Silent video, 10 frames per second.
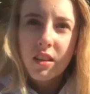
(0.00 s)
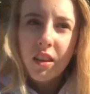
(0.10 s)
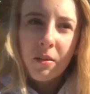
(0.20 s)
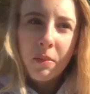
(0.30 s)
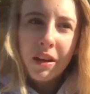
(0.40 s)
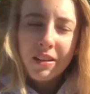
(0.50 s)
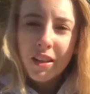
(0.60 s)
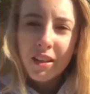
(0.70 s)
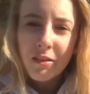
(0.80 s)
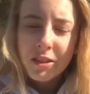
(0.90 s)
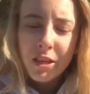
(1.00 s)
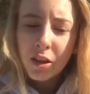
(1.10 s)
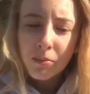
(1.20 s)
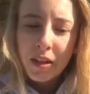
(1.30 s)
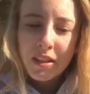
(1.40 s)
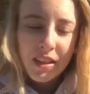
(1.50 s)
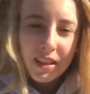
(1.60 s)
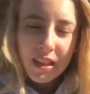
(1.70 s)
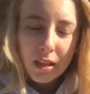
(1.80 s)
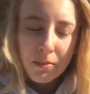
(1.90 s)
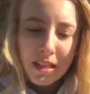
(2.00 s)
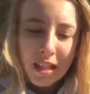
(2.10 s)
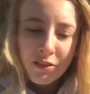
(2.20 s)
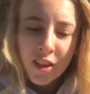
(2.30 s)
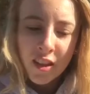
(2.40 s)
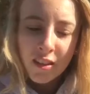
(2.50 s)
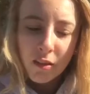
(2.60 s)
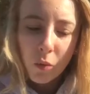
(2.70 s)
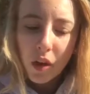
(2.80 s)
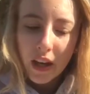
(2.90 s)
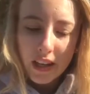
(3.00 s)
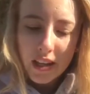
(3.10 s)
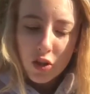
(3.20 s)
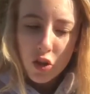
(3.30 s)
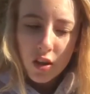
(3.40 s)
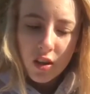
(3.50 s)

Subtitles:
that means that there was still going to be 6 guinea pigs living in that one cage,